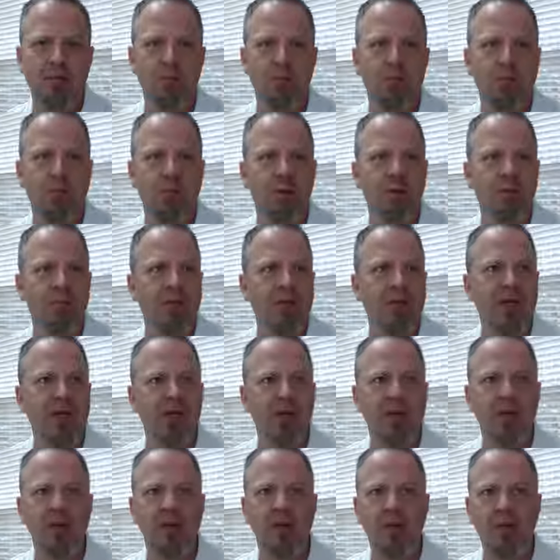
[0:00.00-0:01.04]
would
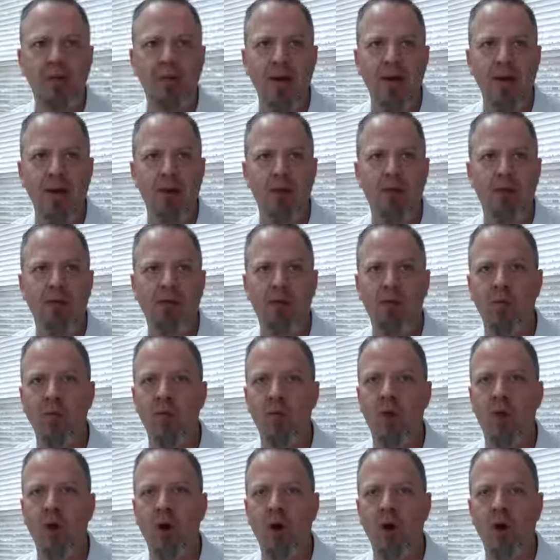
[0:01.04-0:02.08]
be compatible
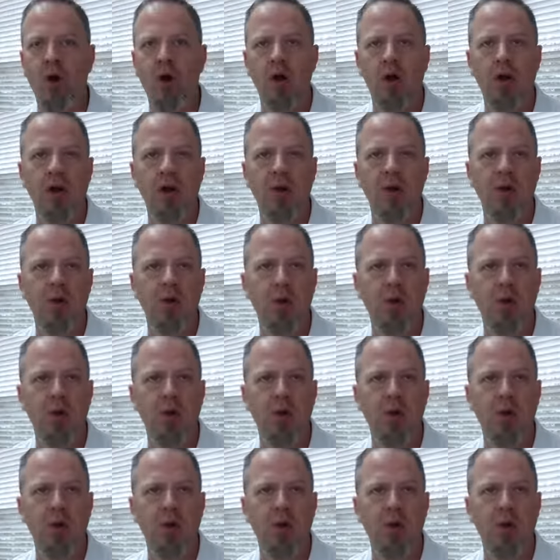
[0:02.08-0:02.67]
for either a